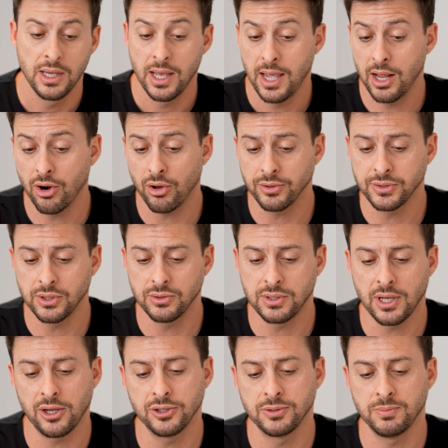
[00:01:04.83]
It also
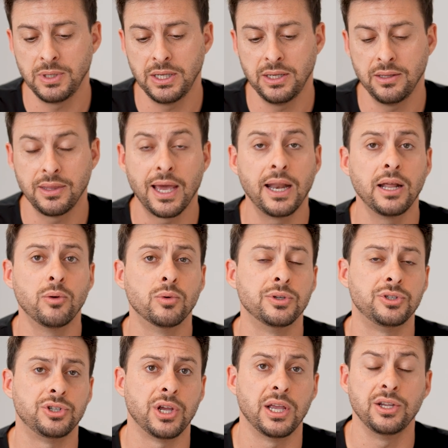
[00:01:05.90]
tells me that it
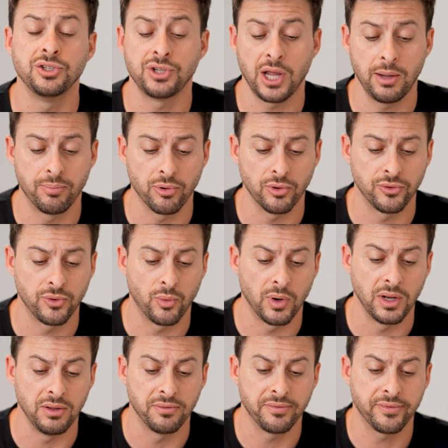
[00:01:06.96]
was changed April
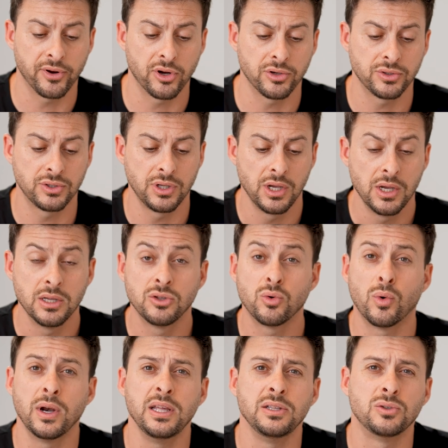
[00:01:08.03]
21st,
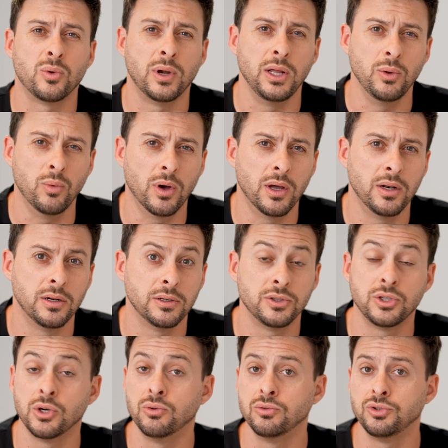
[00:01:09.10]
2021,
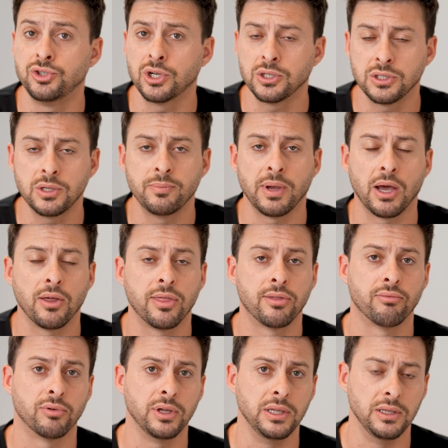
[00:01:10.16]
so just about
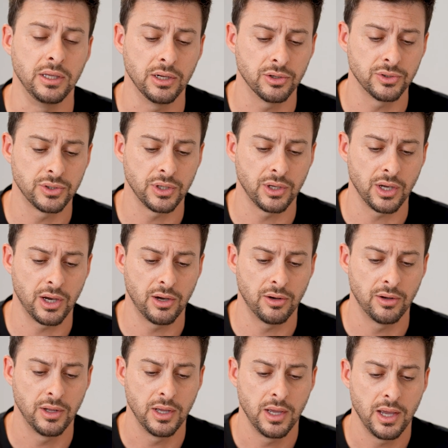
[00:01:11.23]
three years
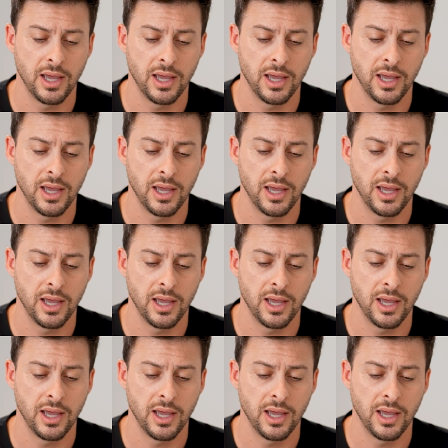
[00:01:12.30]
ago,